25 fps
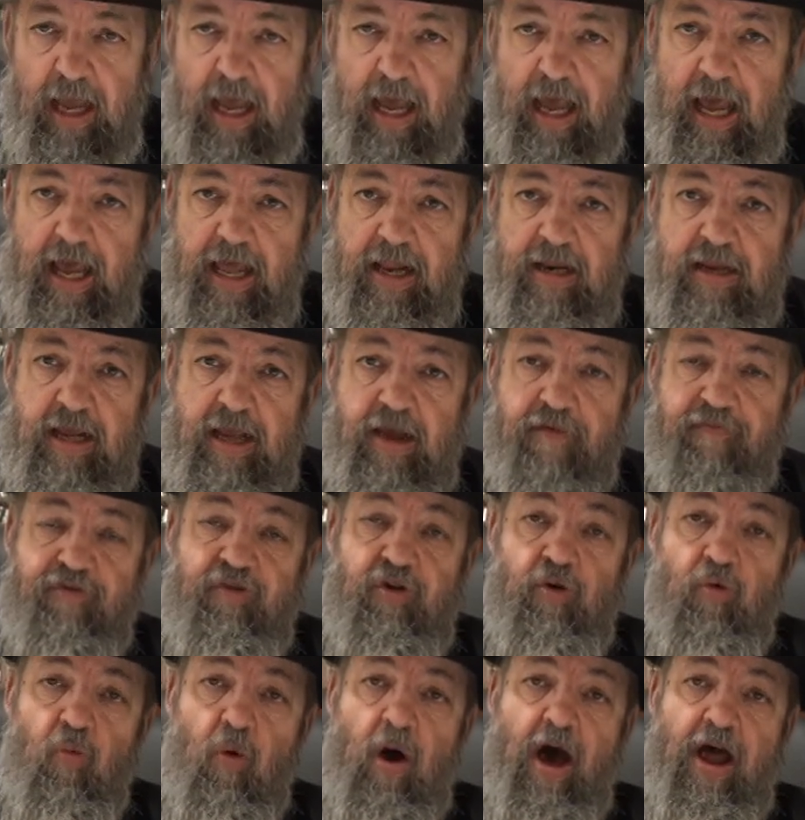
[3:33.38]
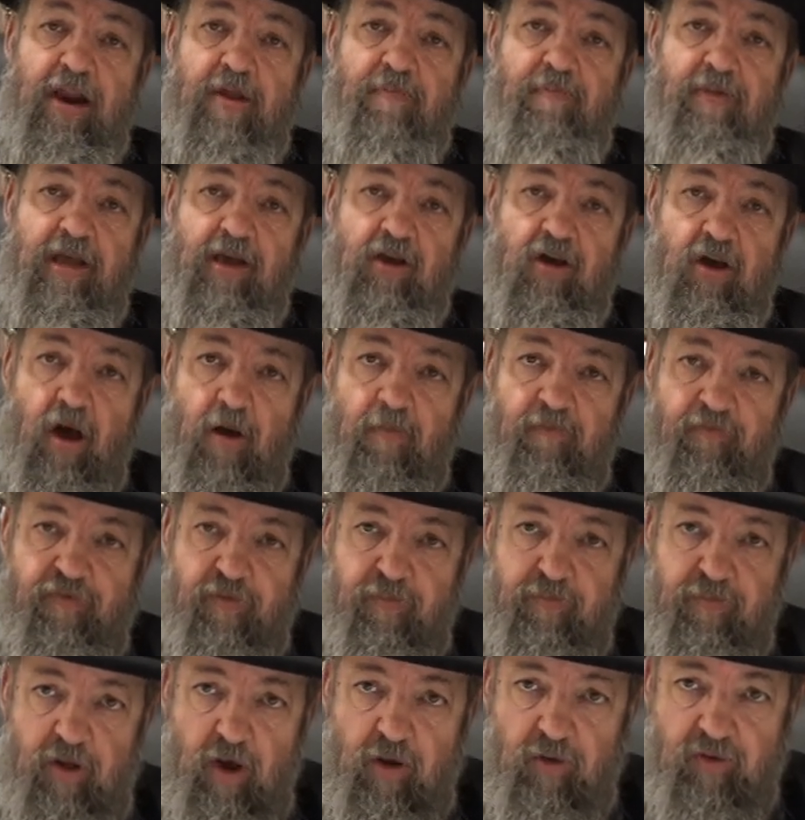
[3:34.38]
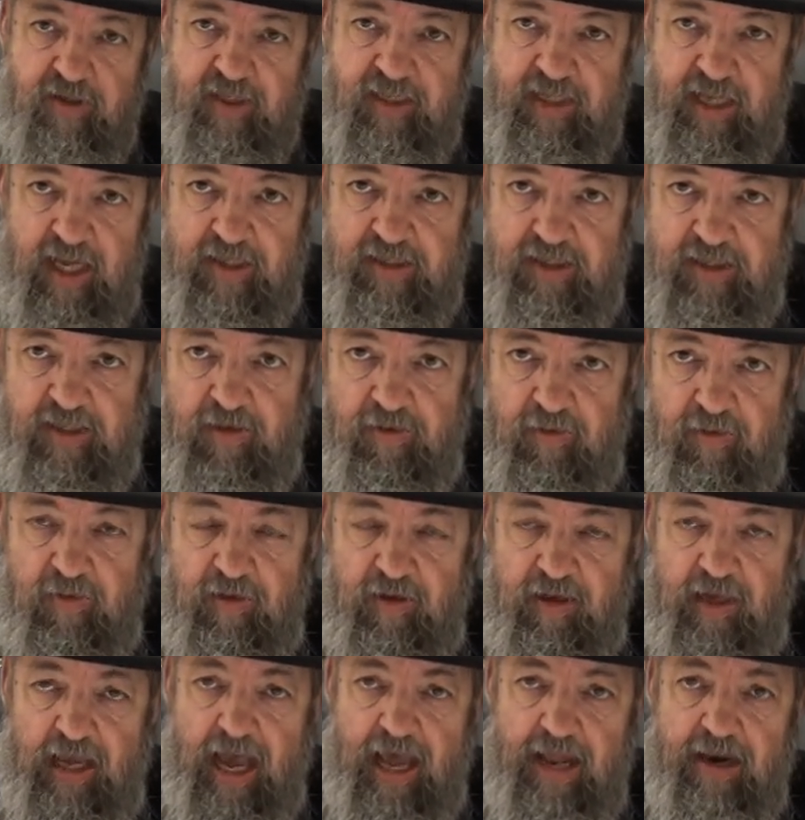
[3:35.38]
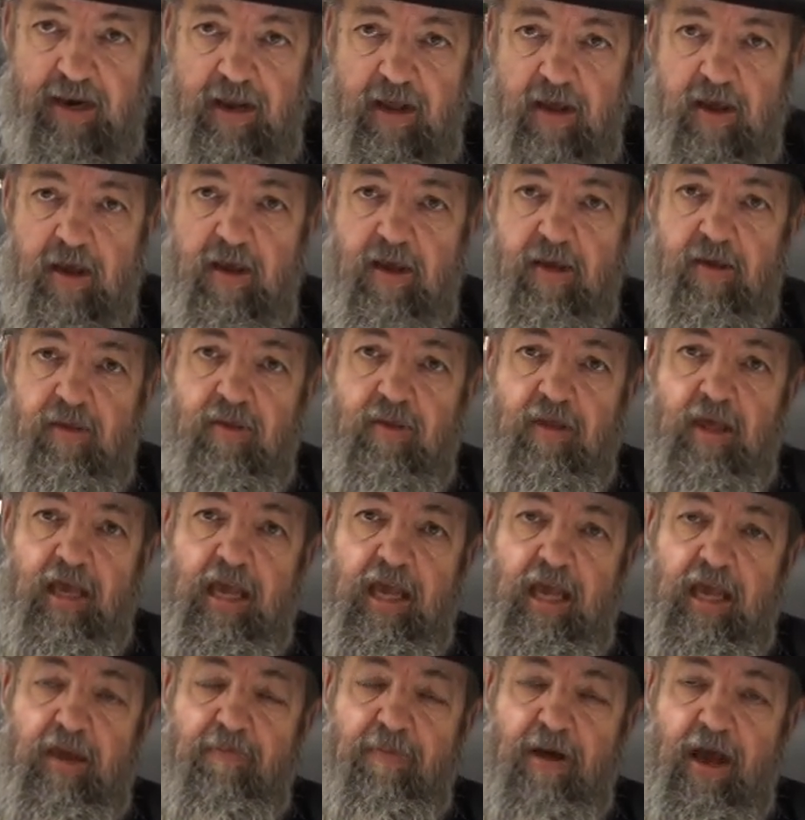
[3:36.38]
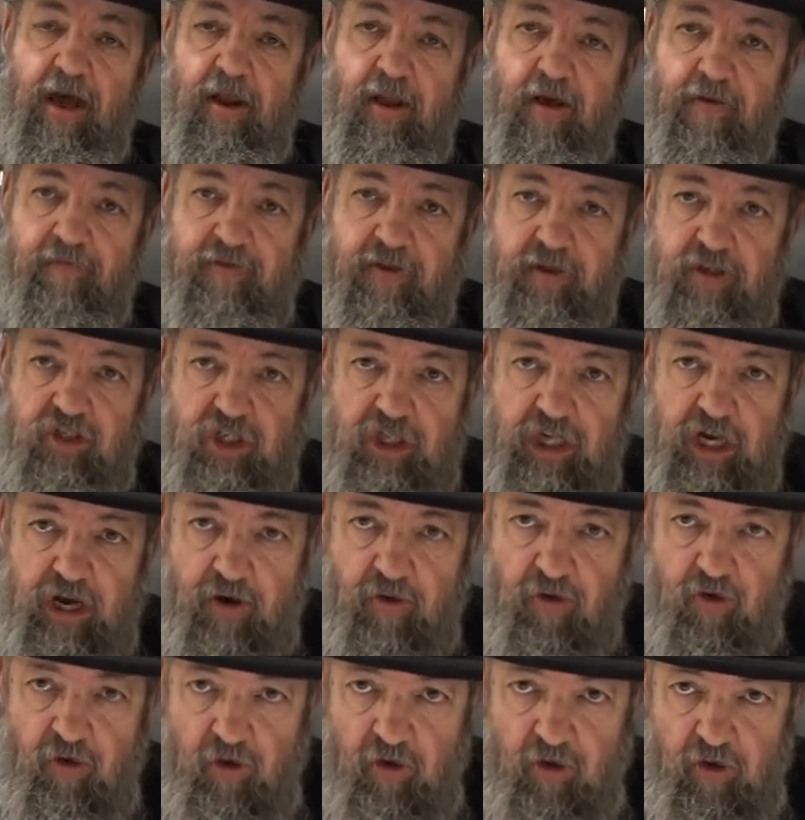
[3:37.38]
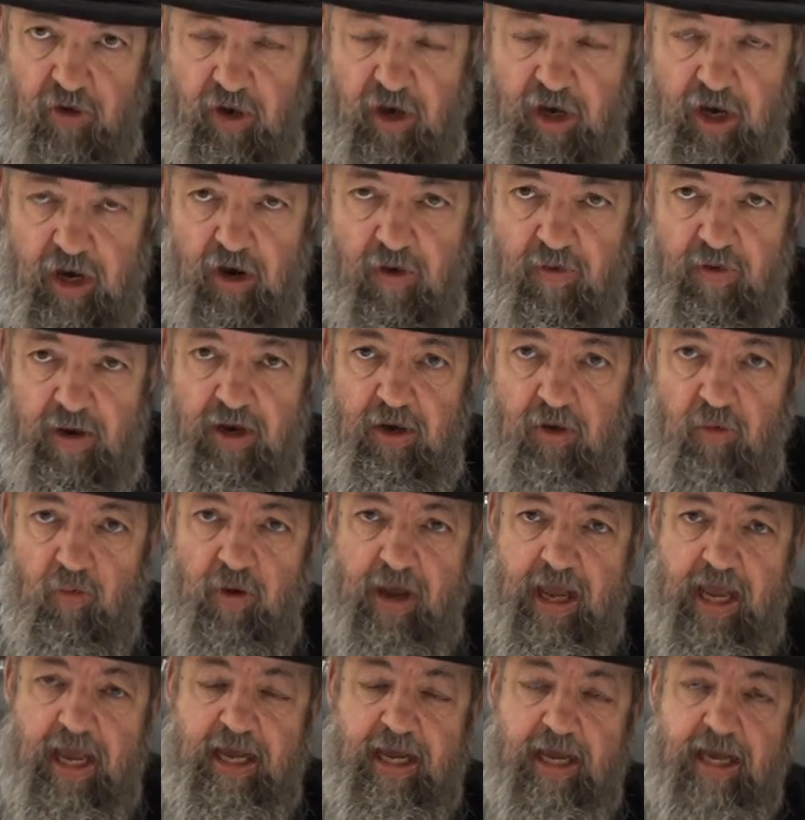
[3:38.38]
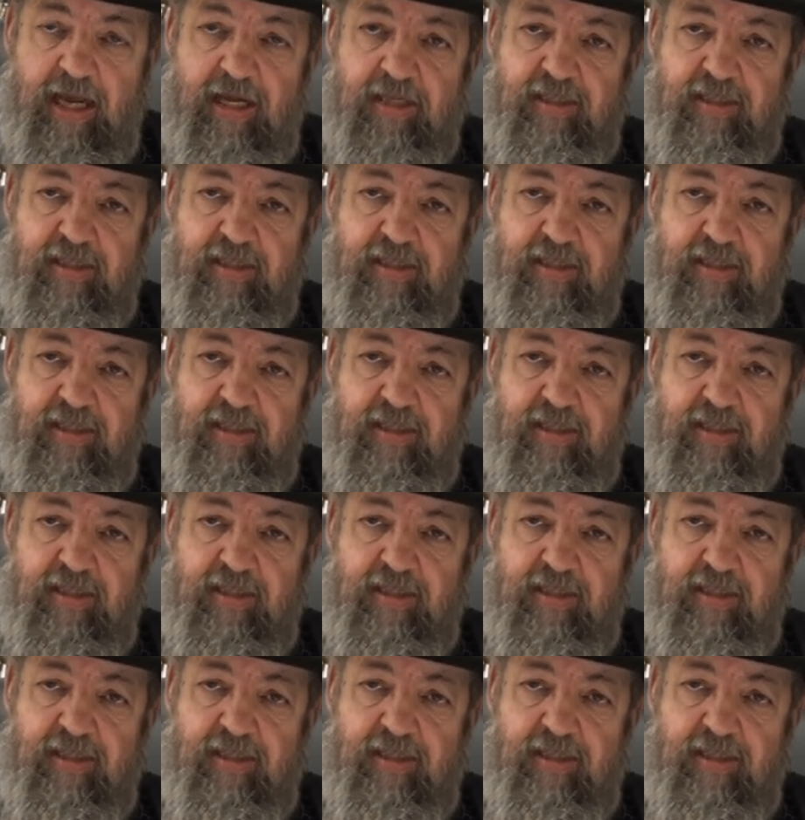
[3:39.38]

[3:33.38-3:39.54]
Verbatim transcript: And if you want to become from those that get the email of the share earlier in the week,